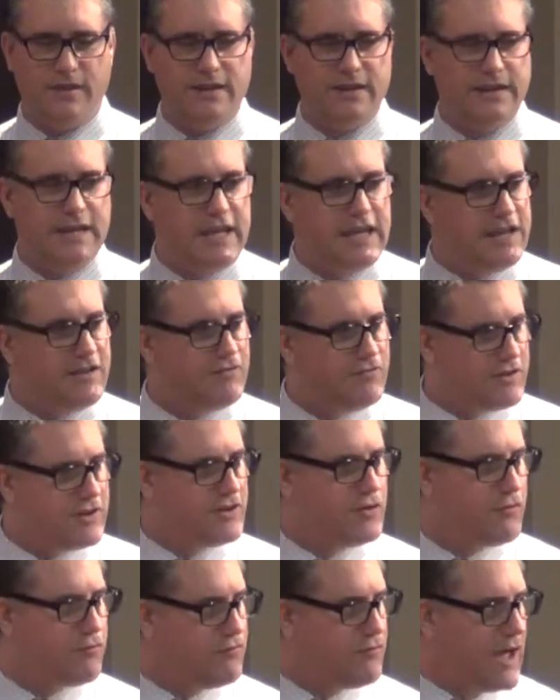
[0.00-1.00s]
Ye of
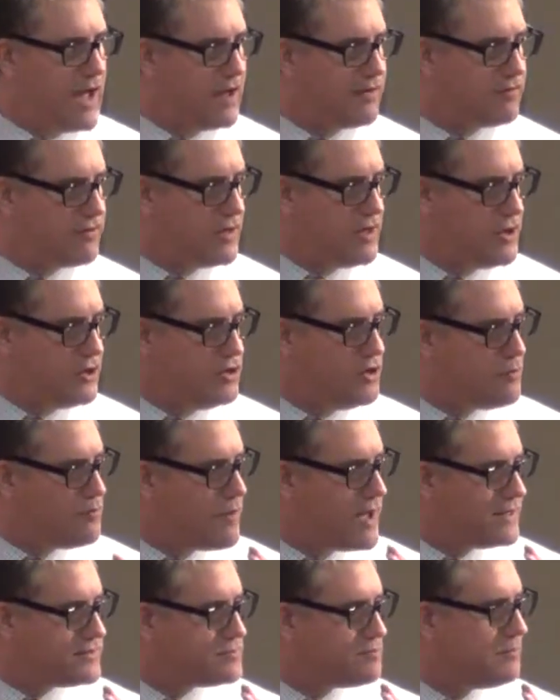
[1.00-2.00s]
little faith. You
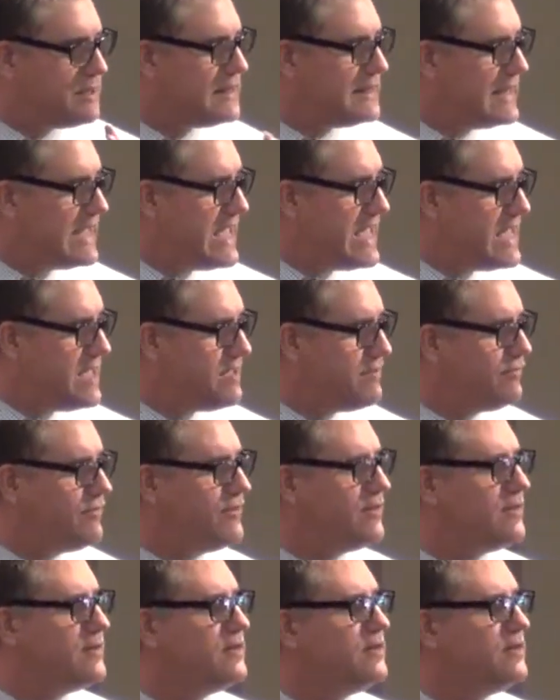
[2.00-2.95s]
must believe